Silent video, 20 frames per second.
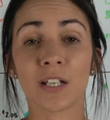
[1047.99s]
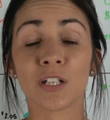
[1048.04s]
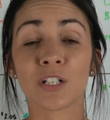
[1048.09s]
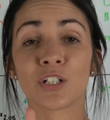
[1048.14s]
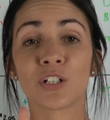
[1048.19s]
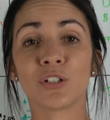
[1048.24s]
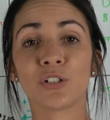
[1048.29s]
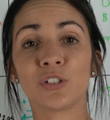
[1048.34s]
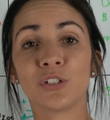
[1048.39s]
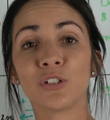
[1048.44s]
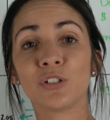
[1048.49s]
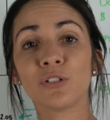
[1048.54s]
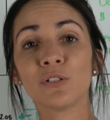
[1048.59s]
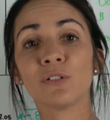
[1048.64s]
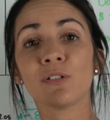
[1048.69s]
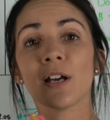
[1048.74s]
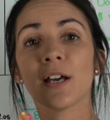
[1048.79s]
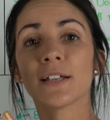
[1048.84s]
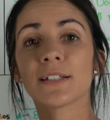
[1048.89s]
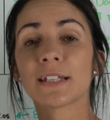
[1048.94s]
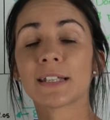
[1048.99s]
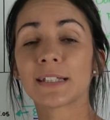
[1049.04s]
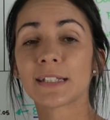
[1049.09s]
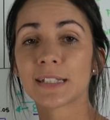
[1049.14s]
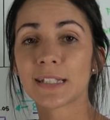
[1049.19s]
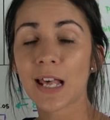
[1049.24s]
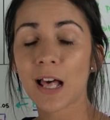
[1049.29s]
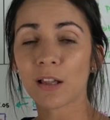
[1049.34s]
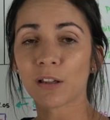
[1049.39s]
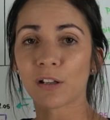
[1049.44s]
So you as a
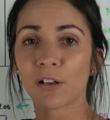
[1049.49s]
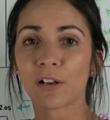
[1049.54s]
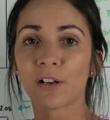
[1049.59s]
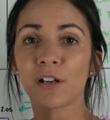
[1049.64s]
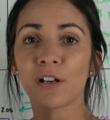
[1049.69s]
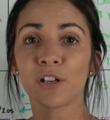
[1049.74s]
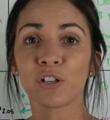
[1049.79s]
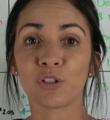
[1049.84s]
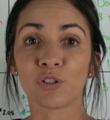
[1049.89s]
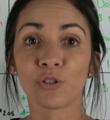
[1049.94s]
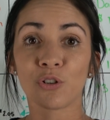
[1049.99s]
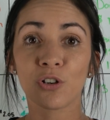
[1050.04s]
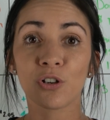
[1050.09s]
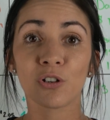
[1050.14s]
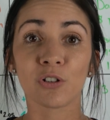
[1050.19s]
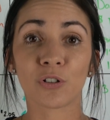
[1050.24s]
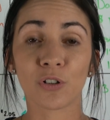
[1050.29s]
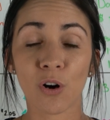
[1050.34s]
seller, your